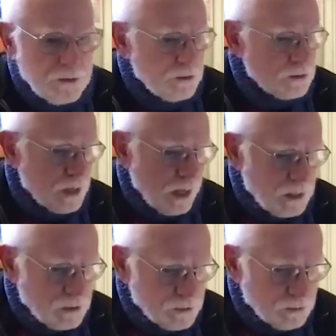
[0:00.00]
then there's
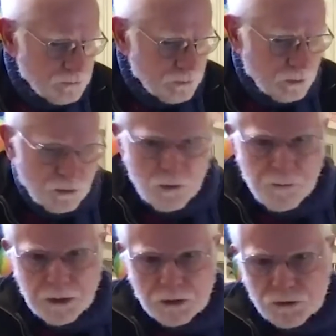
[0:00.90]
ice, the
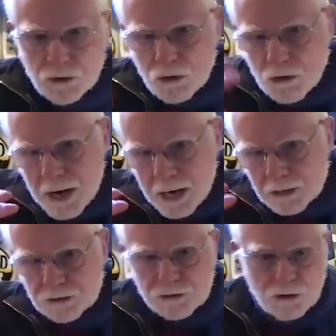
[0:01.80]
Europa, it's all
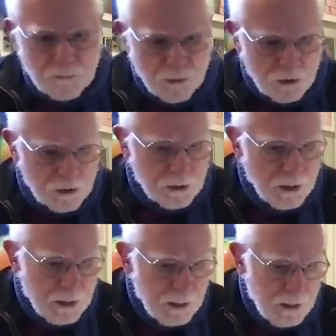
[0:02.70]
cracked, it's all broken.
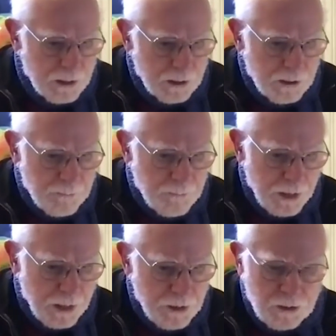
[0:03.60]
And
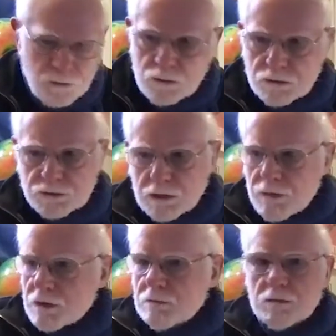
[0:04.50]
then some
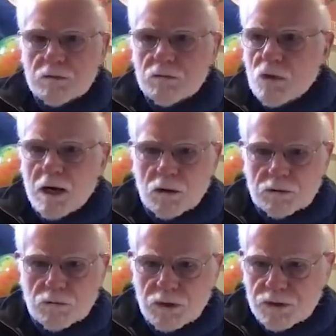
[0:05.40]
of them,
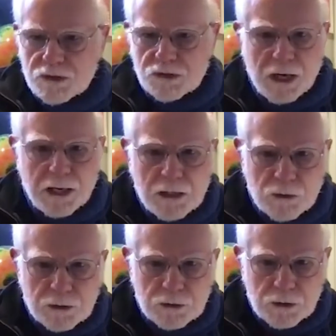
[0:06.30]
wow, what is this tiny
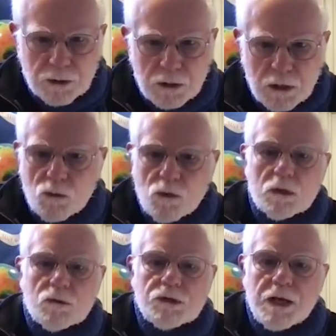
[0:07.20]
one doing here? Well,
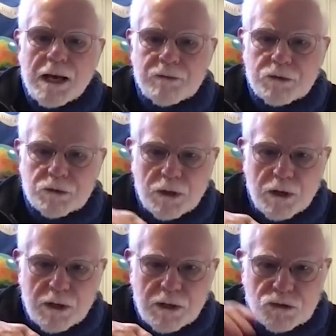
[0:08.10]
it was captured.
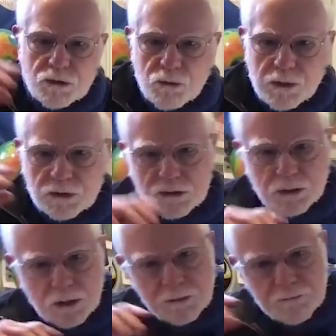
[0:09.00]
So we
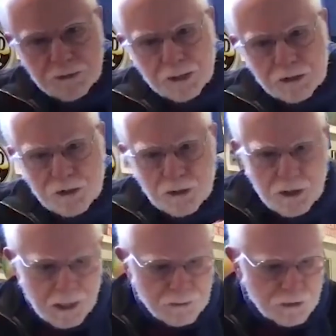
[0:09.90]
study planetary
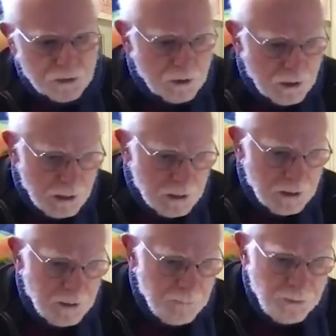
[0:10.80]
capture,
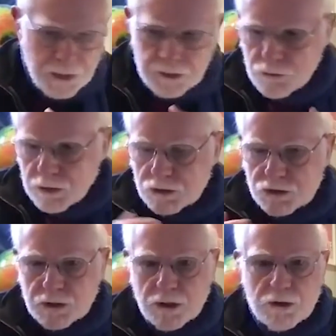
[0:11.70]
and then we can
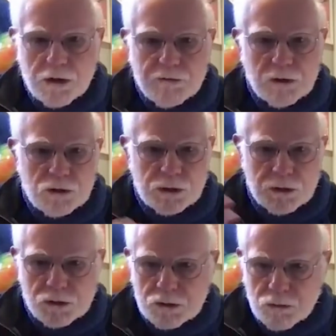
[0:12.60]
study their evolution.
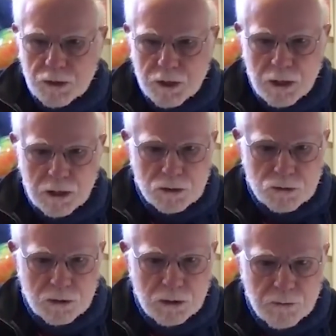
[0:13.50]
This is what Erica has
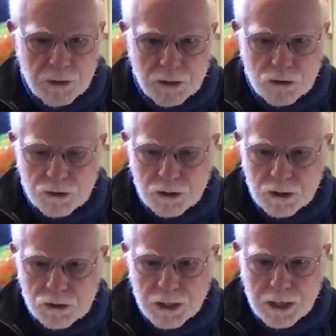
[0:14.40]
really been interested in,
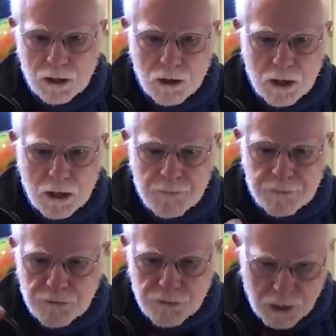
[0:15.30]
is how
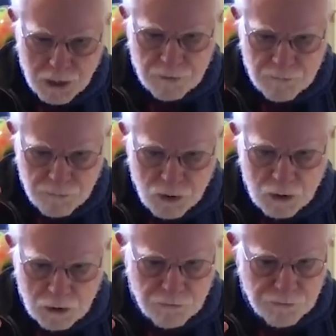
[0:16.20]
if you have a
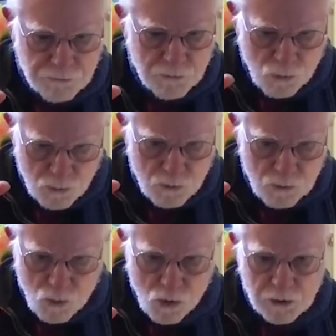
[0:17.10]
ball of
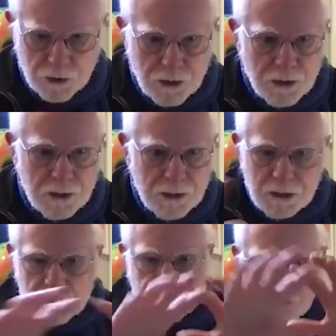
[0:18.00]
water,
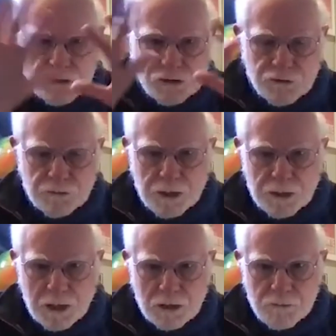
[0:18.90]
it freezes from the
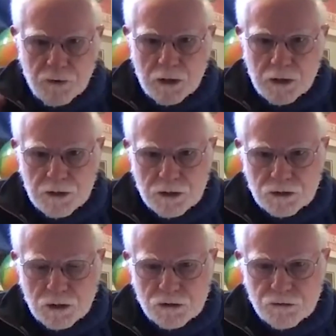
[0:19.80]
outer part and then
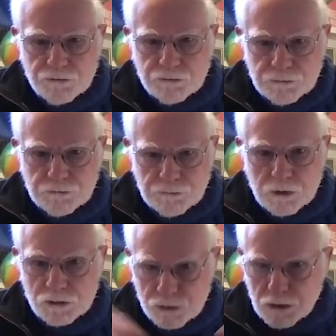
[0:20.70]
starts,
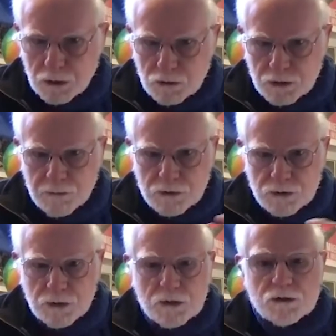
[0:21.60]
because of the low temperature,
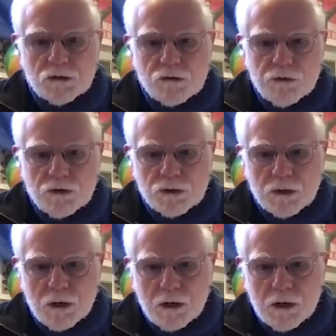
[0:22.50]
then it starts
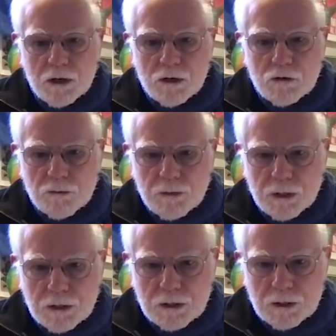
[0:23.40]
freezing from the,